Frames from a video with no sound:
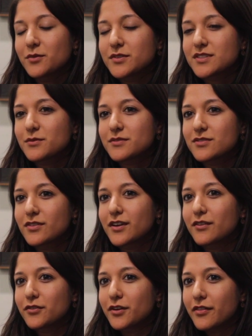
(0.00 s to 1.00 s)
When someone's
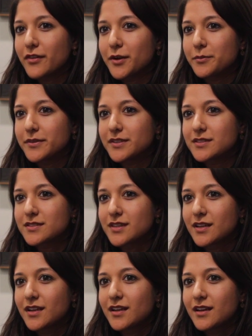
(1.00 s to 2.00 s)
looking for a therapist,
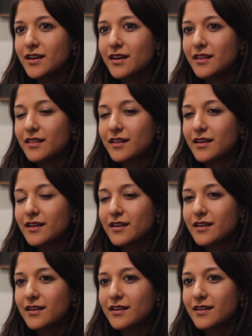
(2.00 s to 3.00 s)
I think
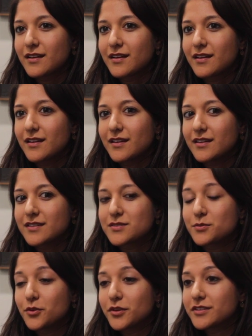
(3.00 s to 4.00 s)
it is
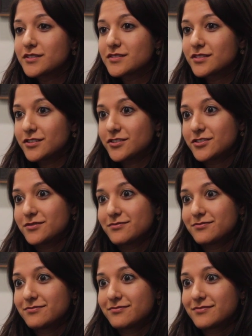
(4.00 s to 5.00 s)
important to search,
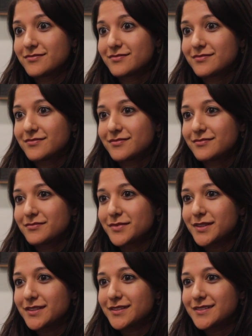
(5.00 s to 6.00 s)

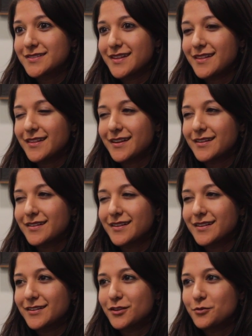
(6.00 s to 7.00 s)
because I think
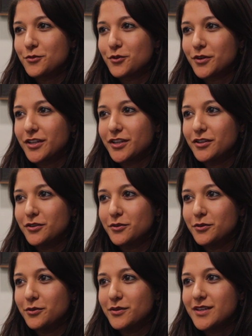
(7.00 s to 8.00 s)
that the more
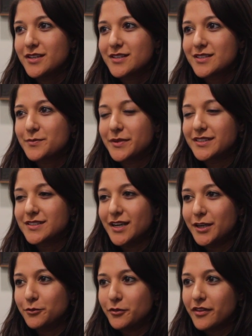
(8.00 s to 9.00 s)
you spend
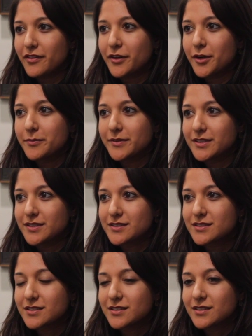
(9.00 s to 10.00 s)
time with a
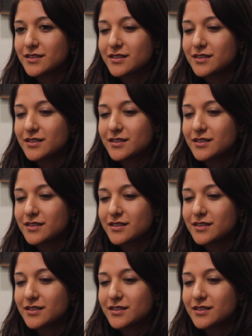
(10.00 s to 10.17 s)
therapist,